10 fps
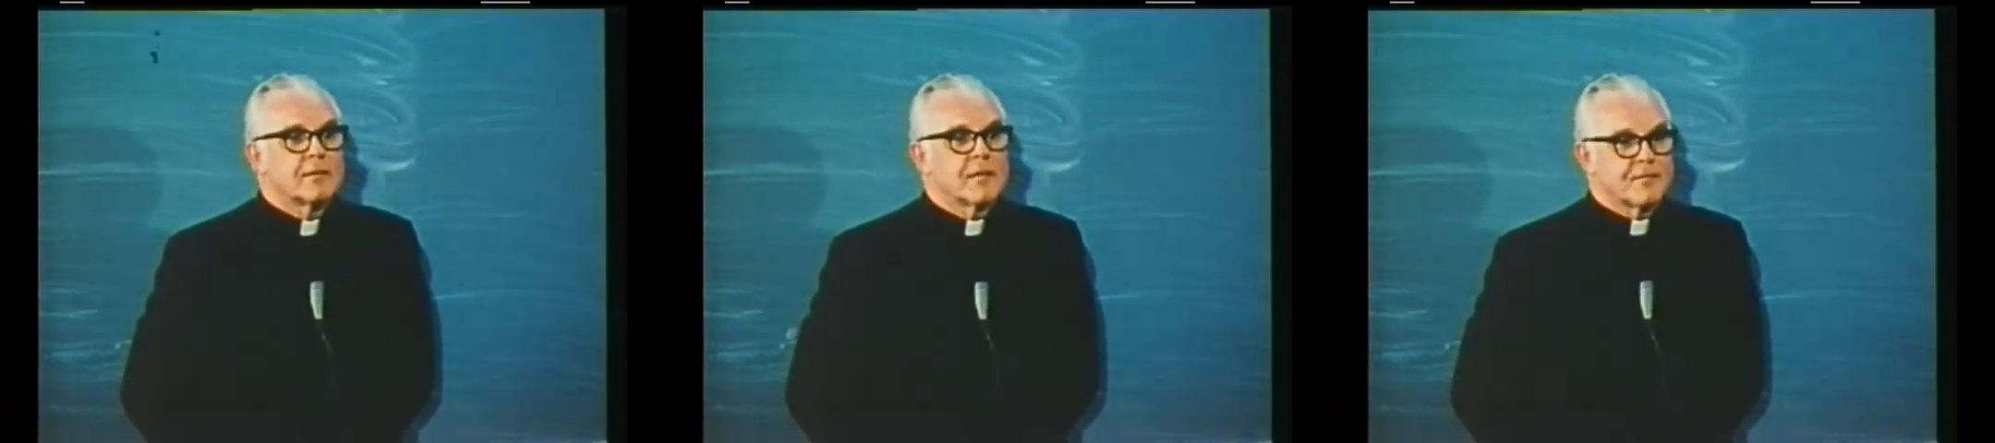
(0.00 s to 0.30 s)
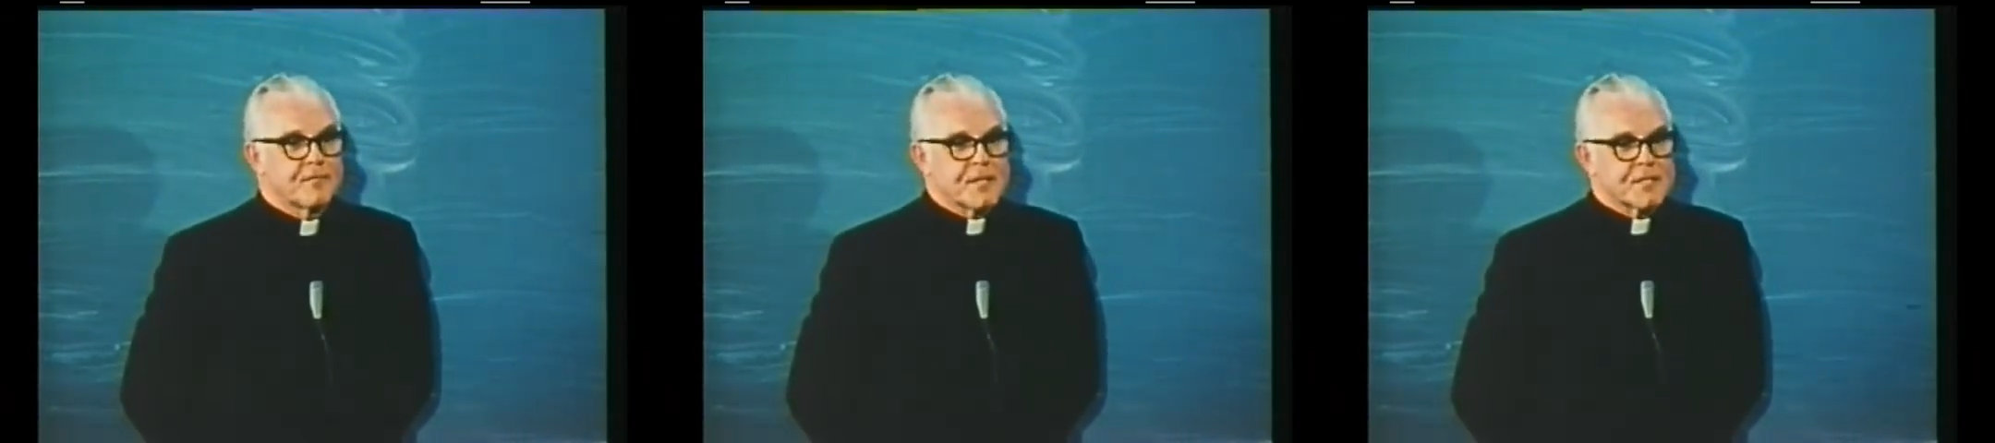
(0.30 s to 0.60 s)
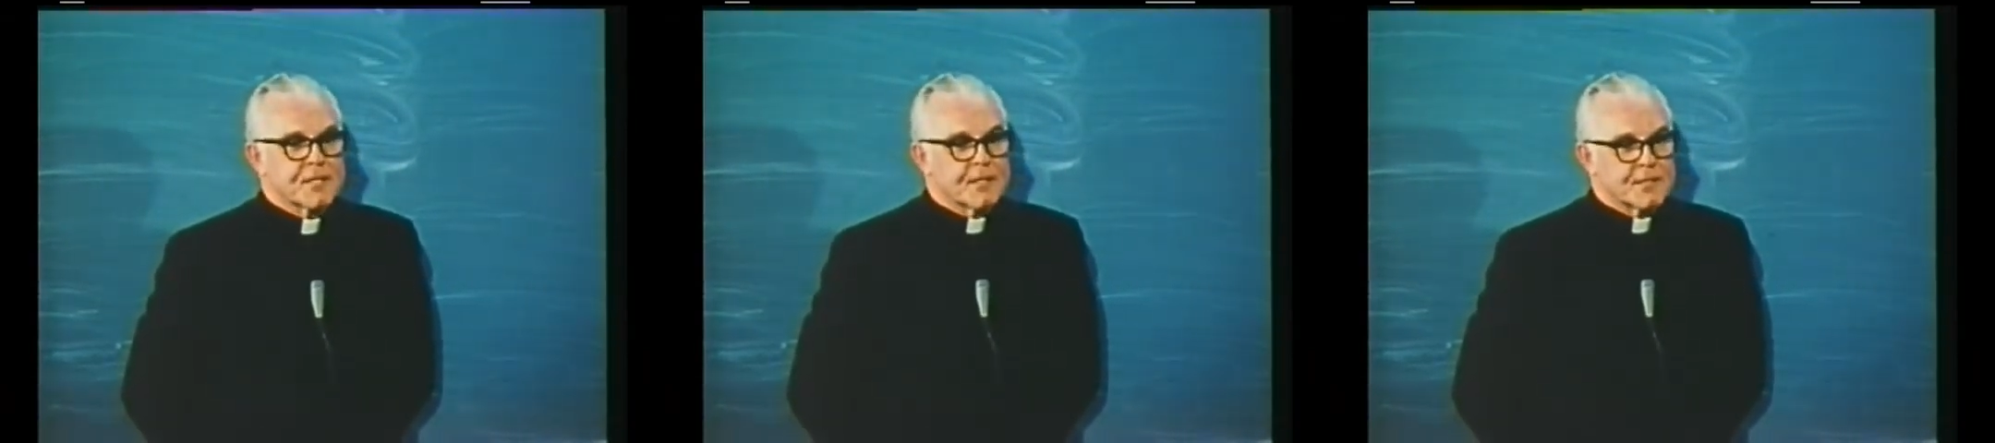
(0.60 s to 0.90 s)
And
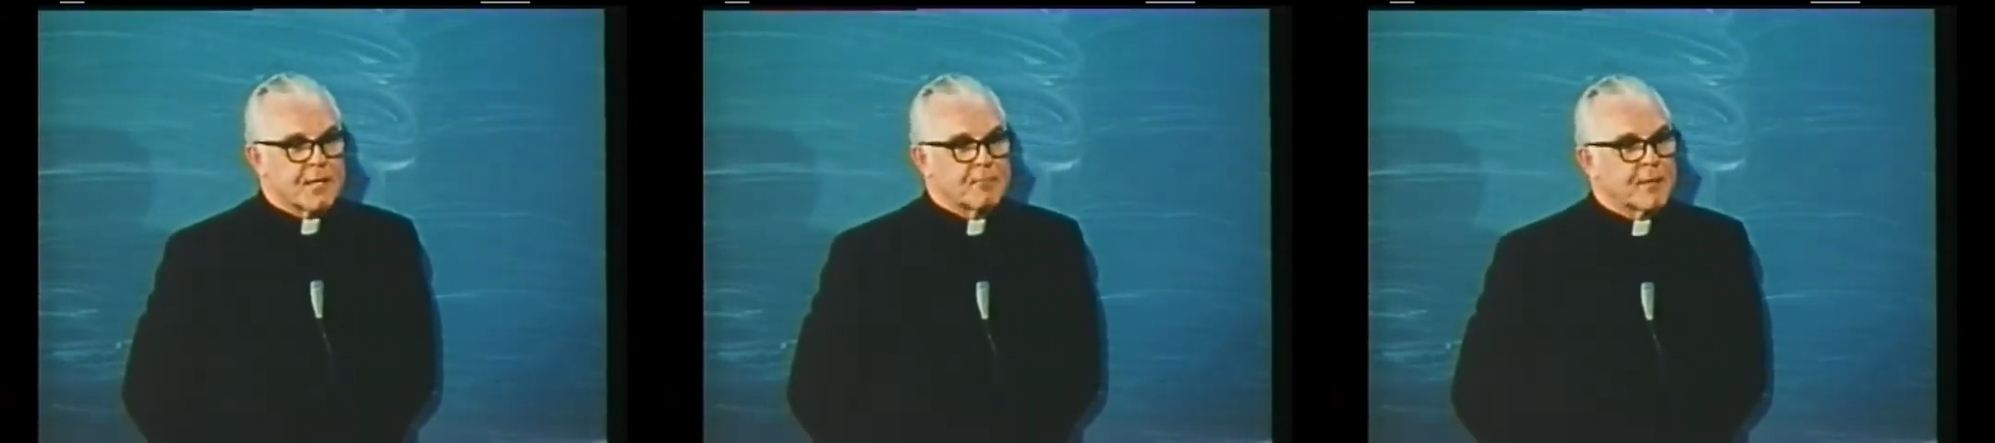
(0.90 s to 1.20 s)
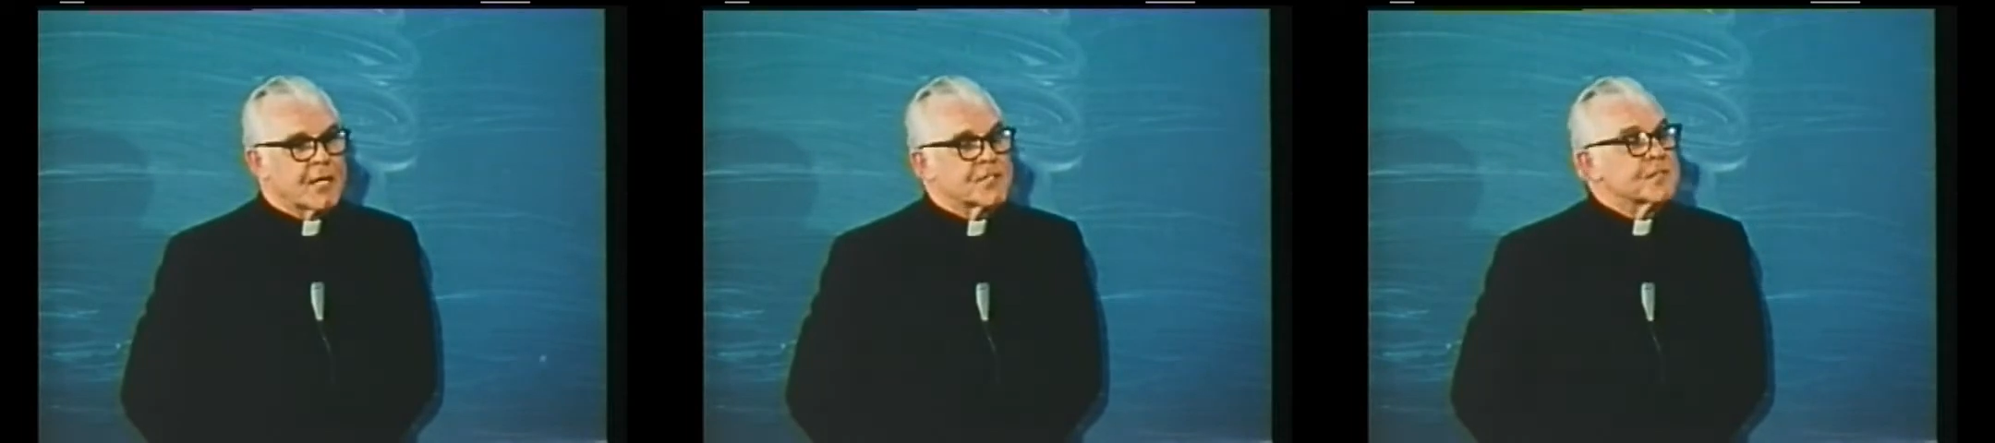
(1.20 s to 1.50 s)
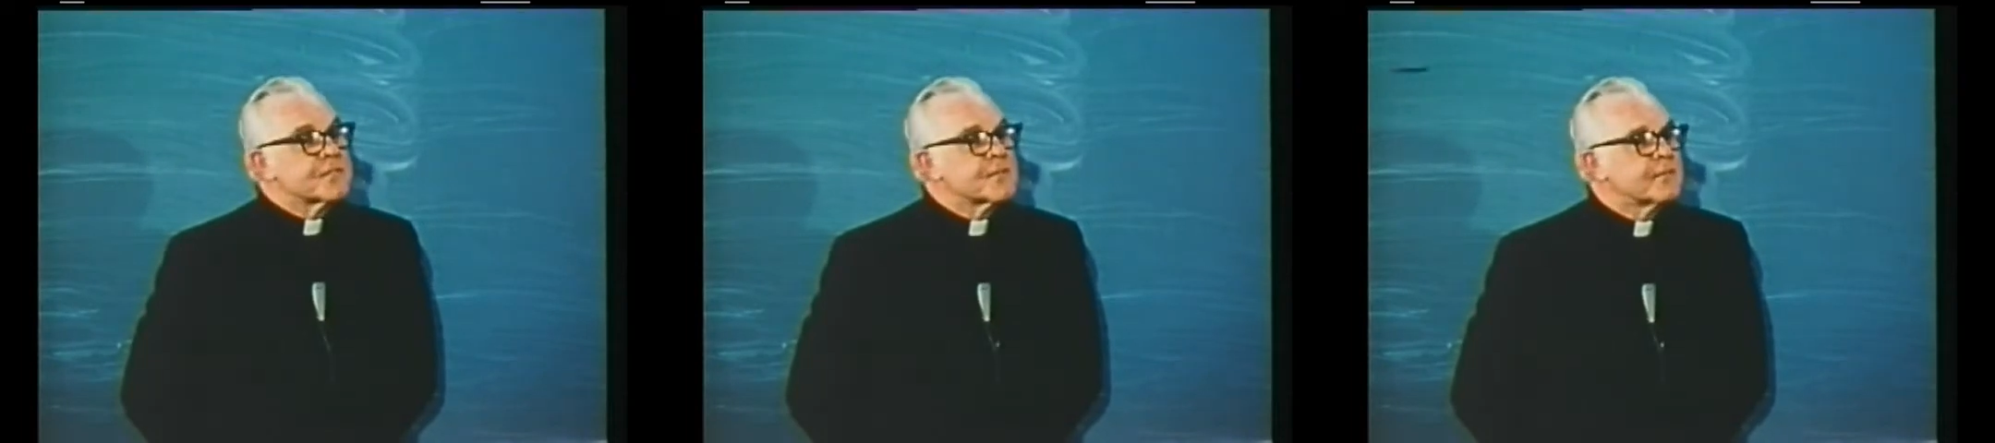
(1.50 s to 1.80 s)
face it, it's
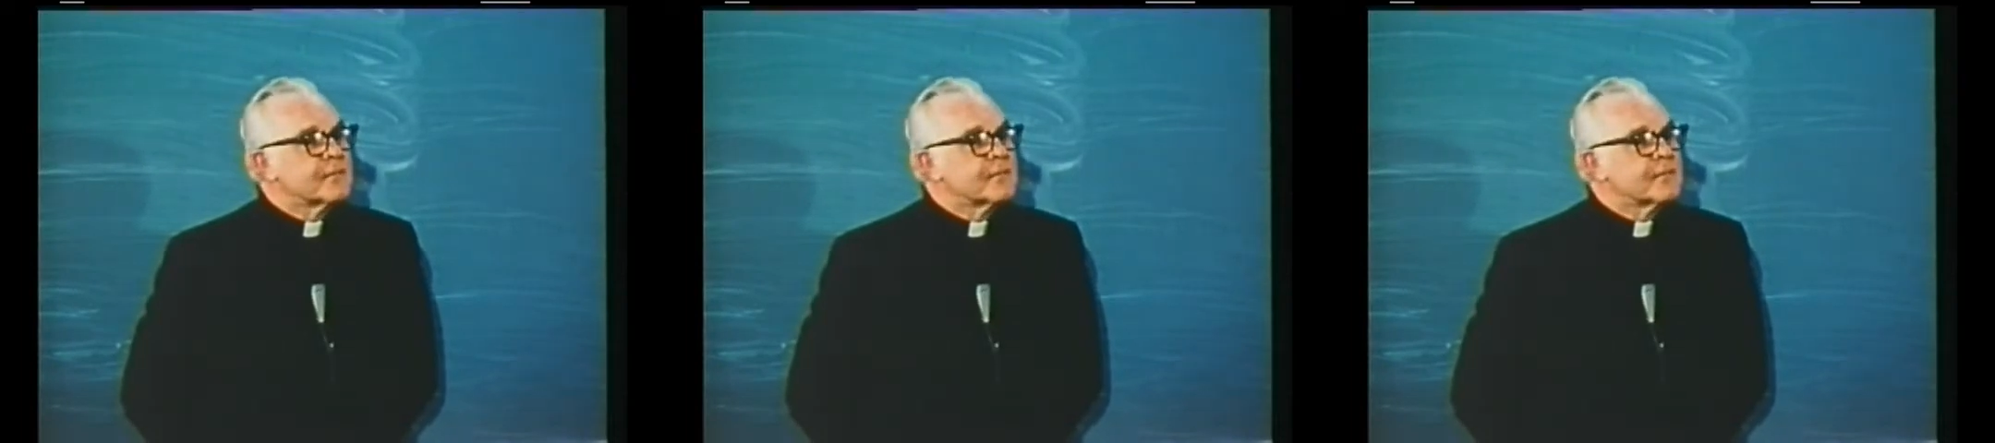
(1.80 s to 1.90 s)
obnoxious.